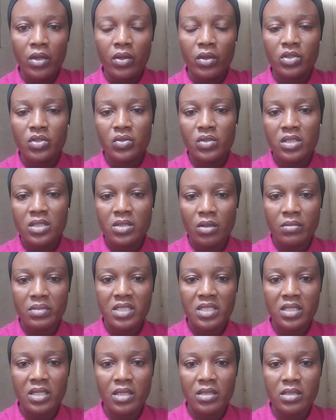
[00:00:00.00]
you're doing
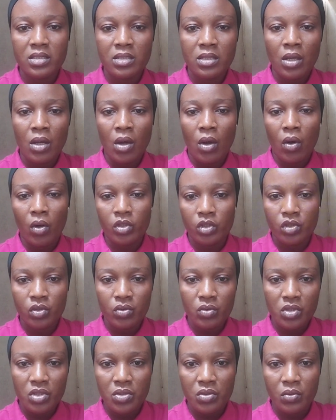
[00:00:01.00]
something else on
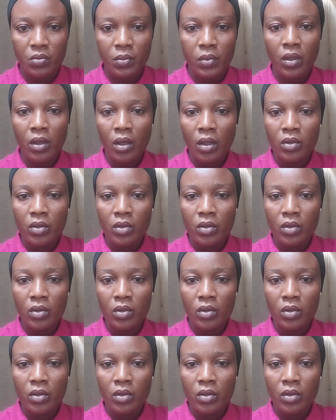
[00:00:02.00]
YouTube.